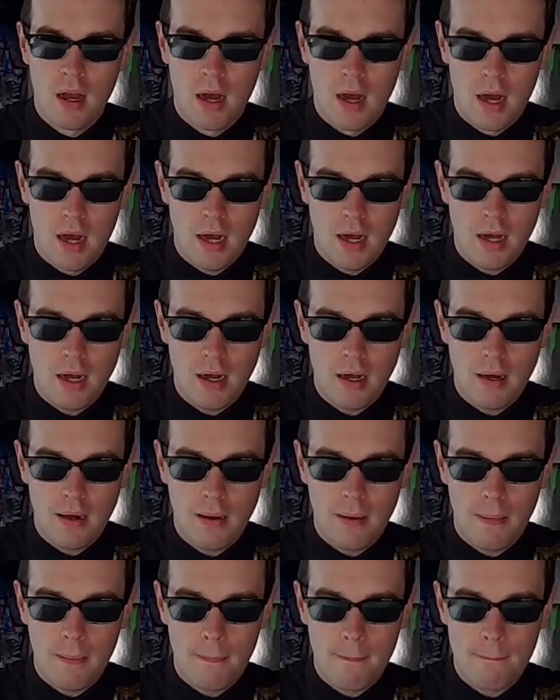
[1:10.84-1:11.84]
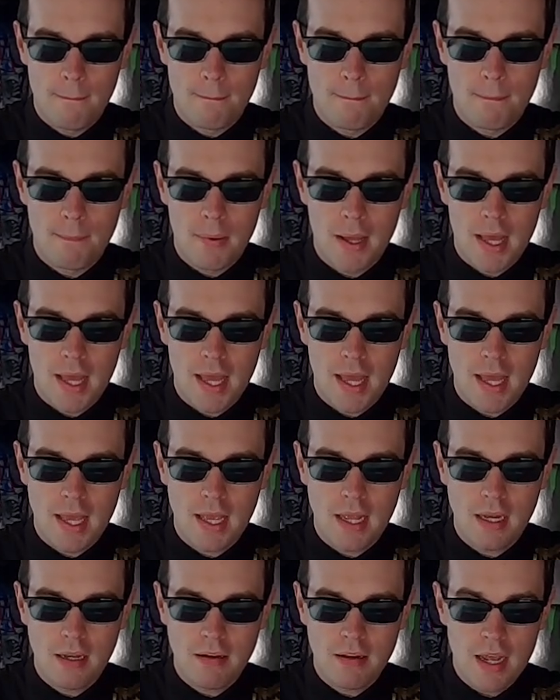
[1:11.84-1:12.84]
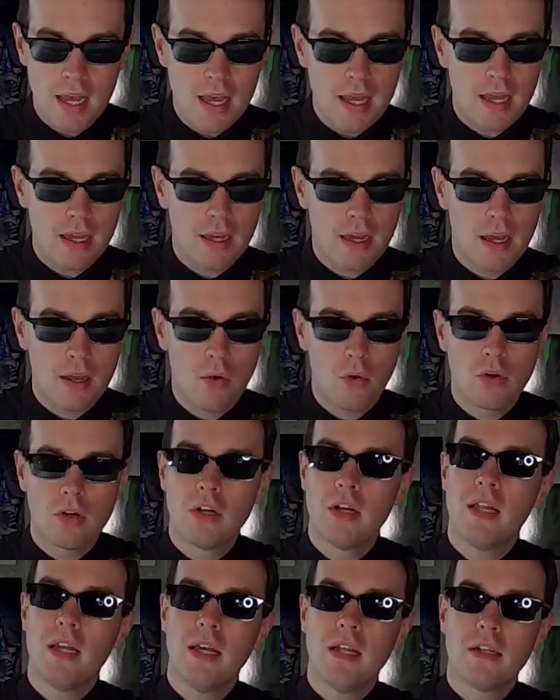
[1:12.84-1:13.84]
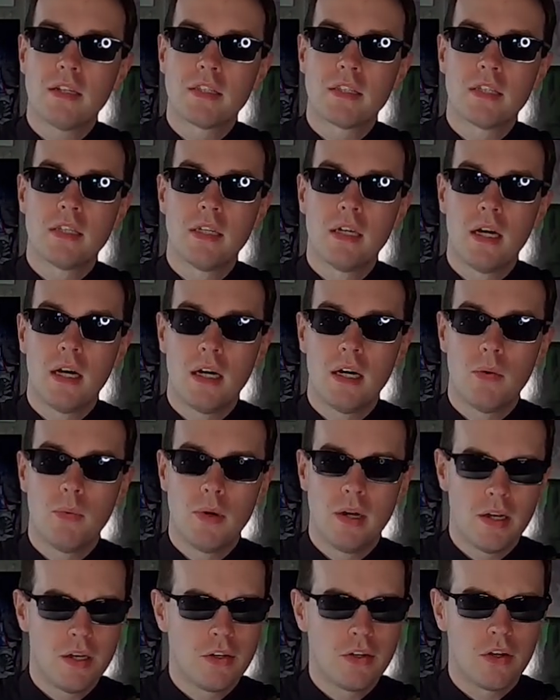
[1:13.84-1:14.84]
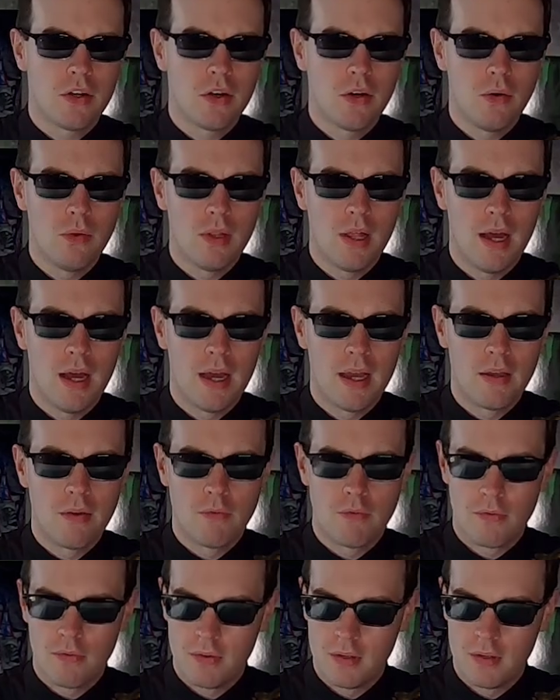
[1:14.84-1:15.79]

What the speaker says: And yeah, I ordered it, when did it go live?